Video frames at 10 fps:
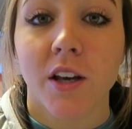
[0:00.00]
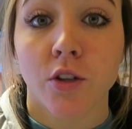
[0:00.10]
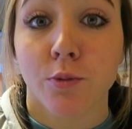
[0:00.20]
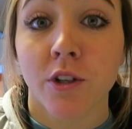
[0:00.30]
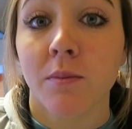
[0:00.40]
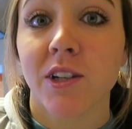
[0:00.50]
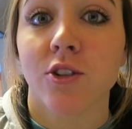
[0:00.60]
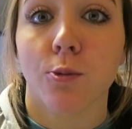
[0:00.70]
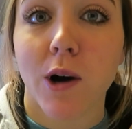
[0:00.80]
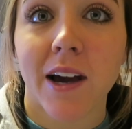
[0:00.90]
It's pretty
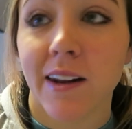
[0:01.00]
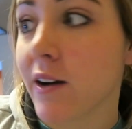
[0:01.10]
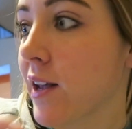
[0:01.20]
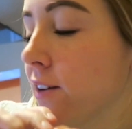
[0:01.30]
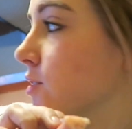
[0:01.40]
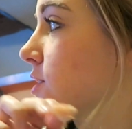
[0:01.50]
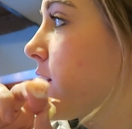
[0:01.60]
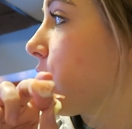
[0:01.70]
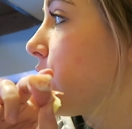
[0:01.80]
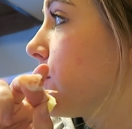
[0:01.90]
much a whiteout
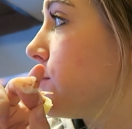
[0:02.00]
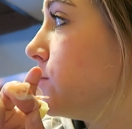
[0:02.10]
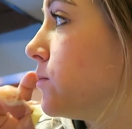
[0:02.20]
outside though